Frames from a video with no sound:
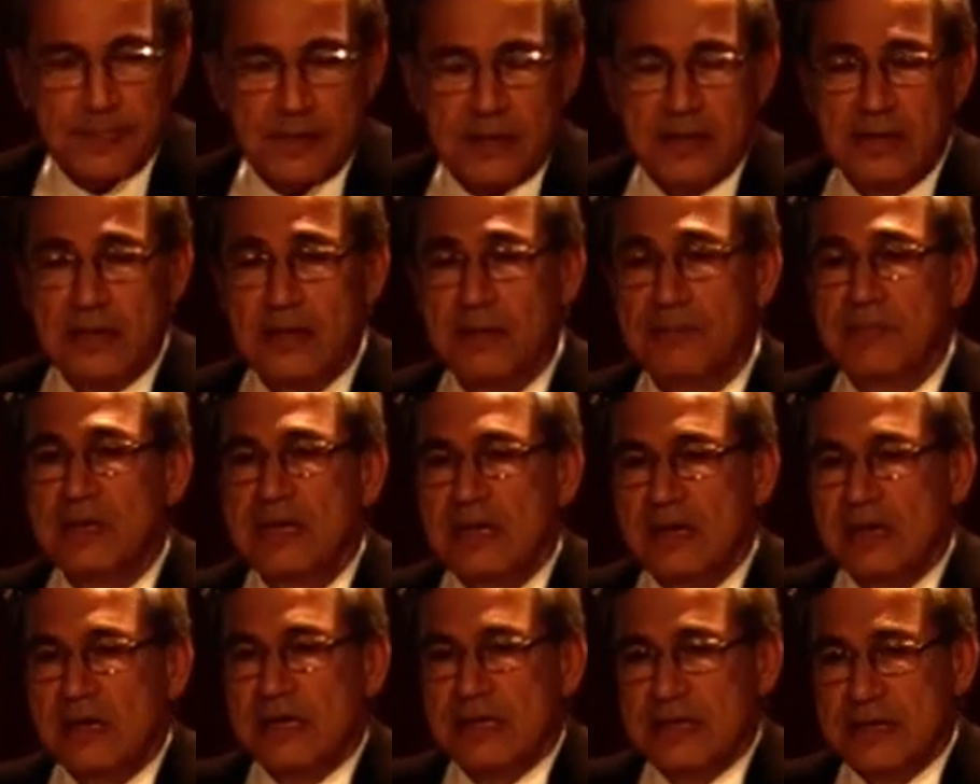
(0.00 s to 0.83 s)

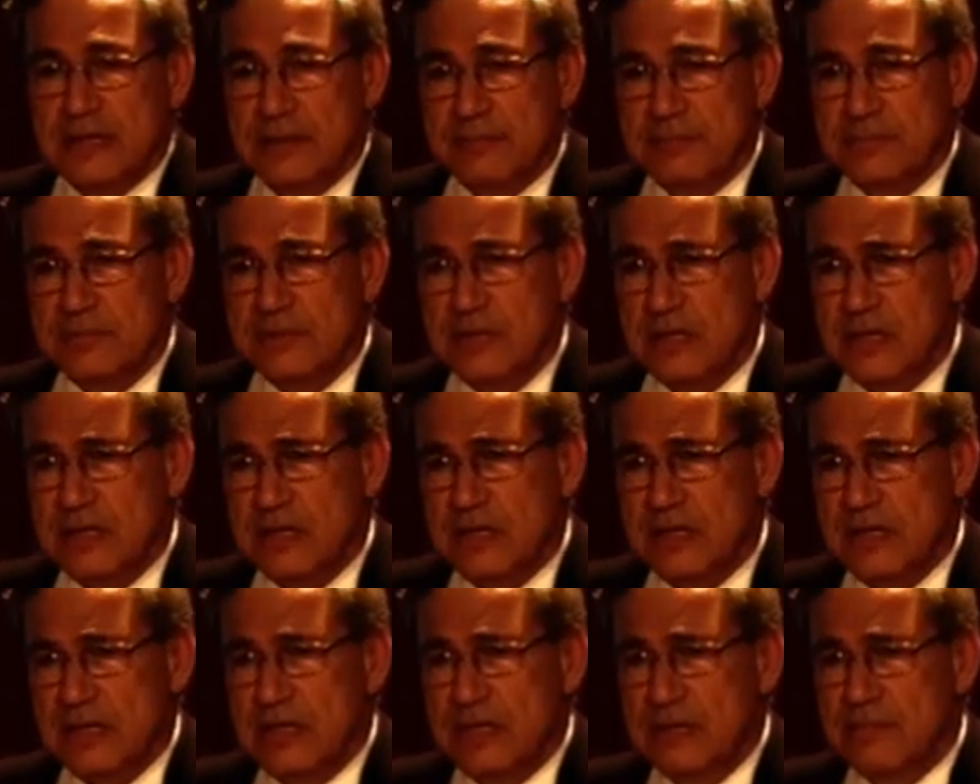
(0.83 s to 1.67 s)

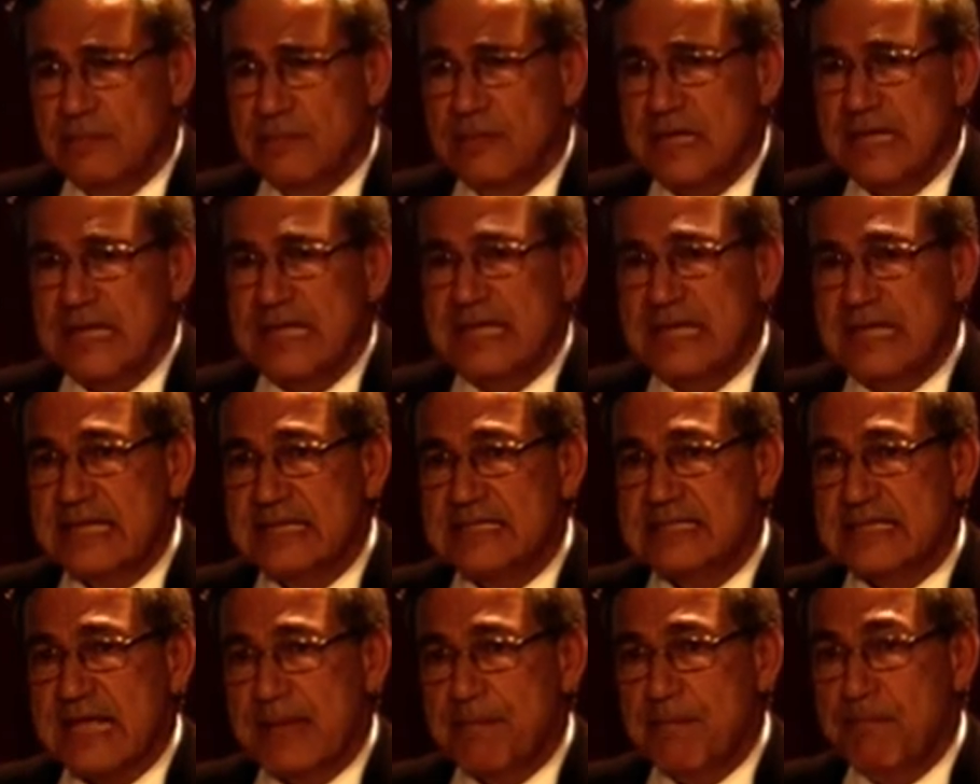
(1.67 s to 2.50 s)
is
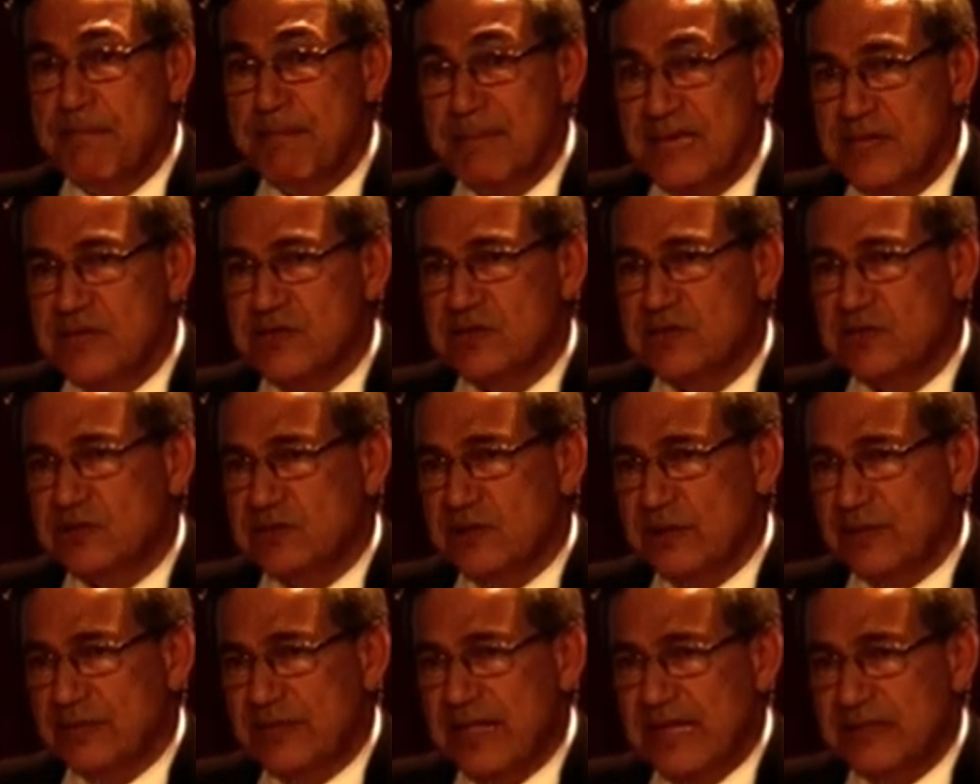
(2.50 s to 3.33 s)
a
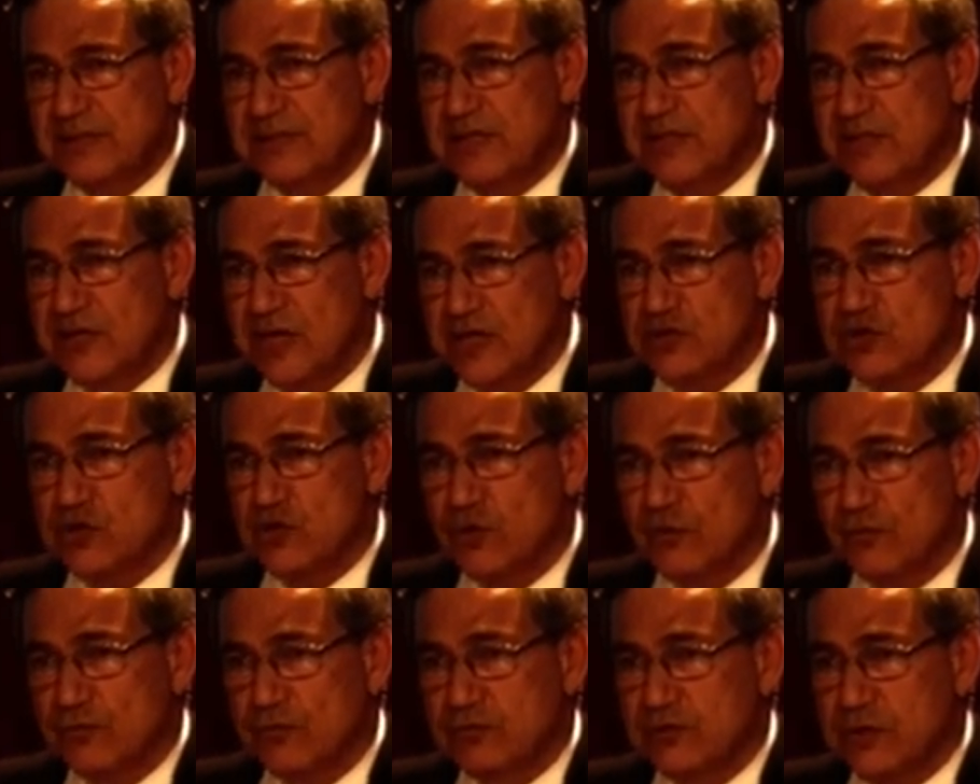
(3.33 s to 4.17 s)
mirror that the rest
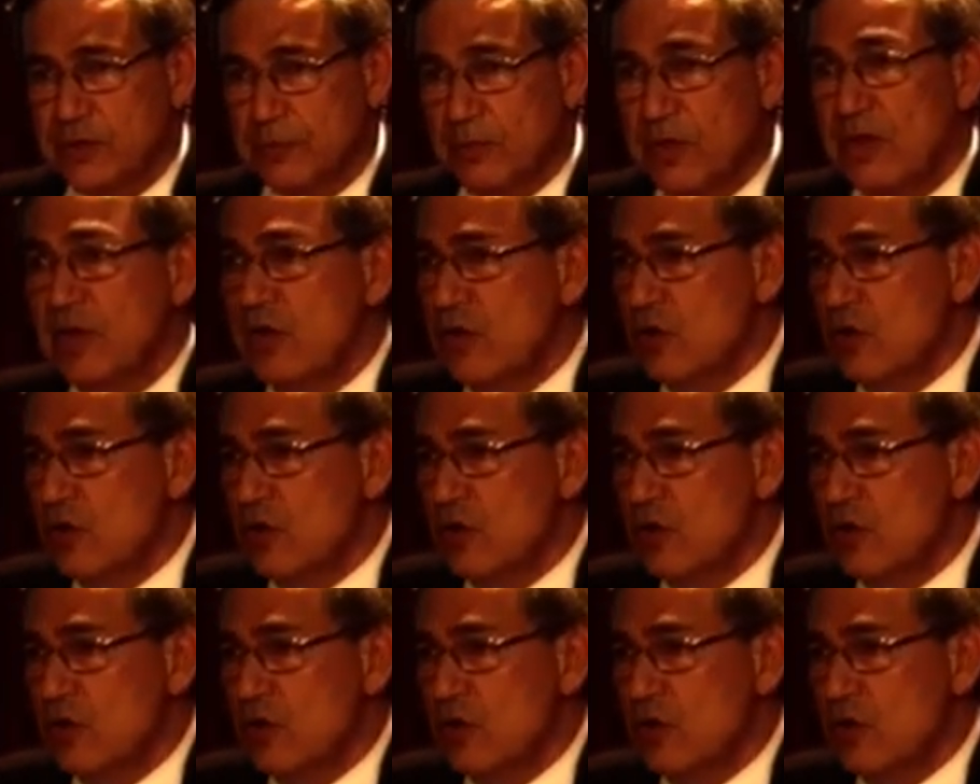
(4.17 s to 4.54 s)
of the